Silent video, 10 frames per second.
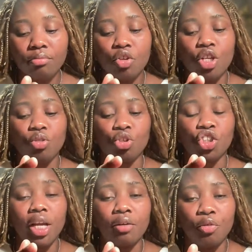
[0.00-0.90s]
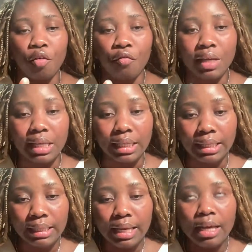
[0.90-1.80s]
You need to schedule your feeding.
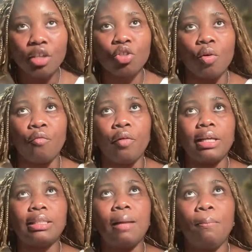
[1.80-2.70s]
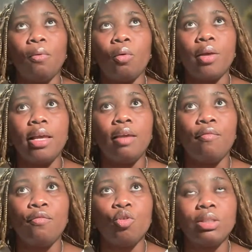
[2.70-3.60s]
So, for example,
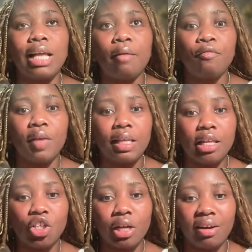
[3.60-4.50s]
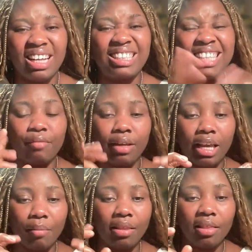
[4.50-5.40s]
if you start feeding a child at 7
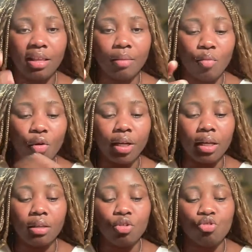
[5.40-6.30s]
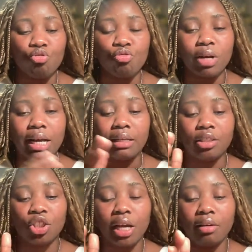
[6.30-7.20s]
a.m. In the morning, you can
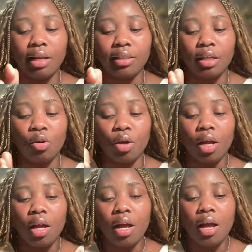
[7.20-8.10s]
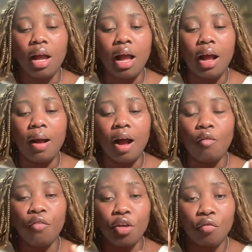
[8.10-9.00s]
schedule and say, look, I'll
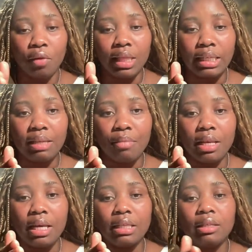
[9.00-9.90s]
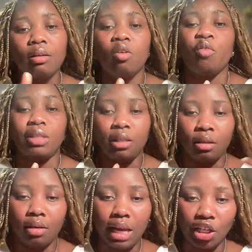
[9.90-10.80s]
feed you for 30 minutes,
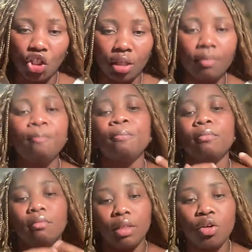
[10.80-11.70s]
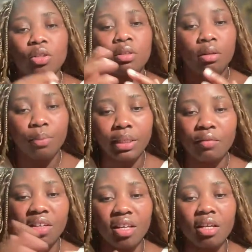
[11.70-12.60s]
obviously latching, because
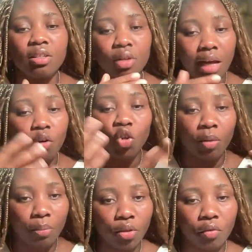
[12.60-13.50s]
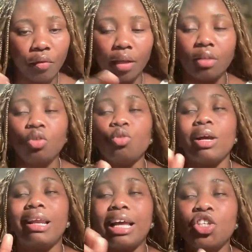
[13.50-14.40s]
breastfeeding can also be bottle feeding. So you
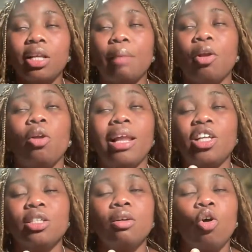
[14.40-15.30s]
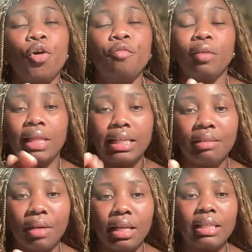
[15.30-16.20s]
are latching, I'm going to latch on for
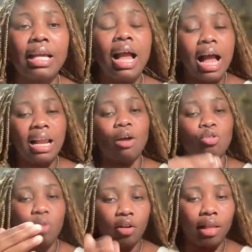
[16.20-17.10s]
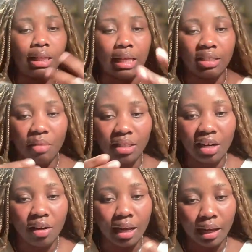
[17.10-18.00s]
30 minutes, and I'll do another 30 minutes,
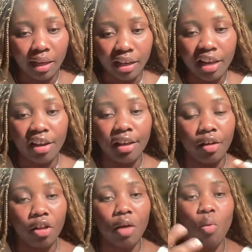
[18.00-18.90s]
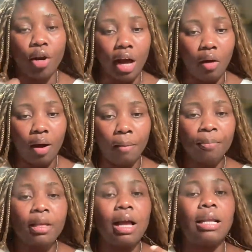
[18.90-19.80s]
another in another 1 hour.
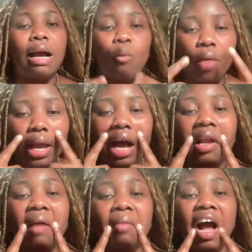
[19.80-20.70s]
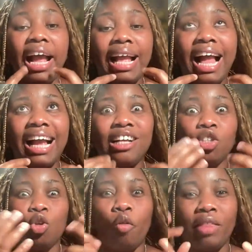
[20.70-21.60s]
And that way, I can
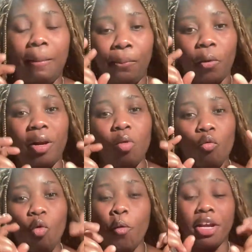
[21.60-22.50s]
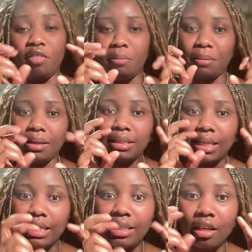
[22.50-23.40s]
solve that problem of worrying if the baby is
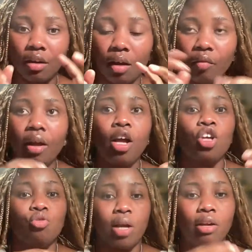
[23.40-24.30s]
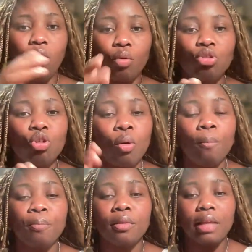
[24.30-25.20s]
eating enough. You can
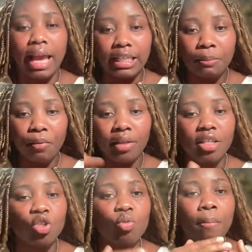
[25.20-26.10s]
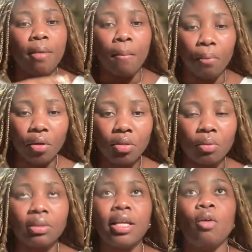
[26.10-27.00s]
also express into a
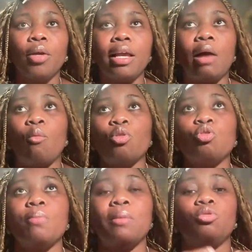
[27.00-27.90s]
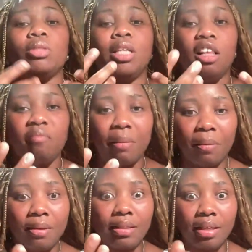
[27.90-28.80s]
bottle, say, okay, I want to be able to tell if my
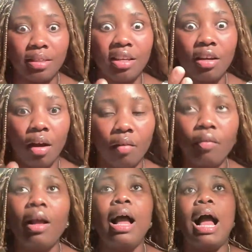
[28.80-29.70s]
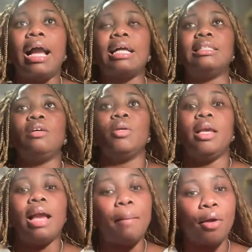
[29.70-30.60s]
baby is eating enough. I can say,
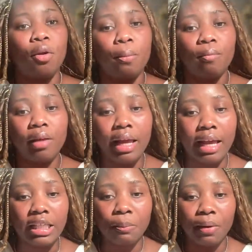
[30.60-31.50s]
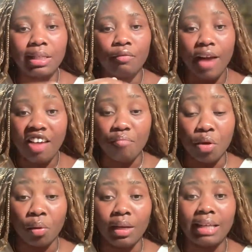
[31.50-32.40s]
okay, I'm going to express 5 meal.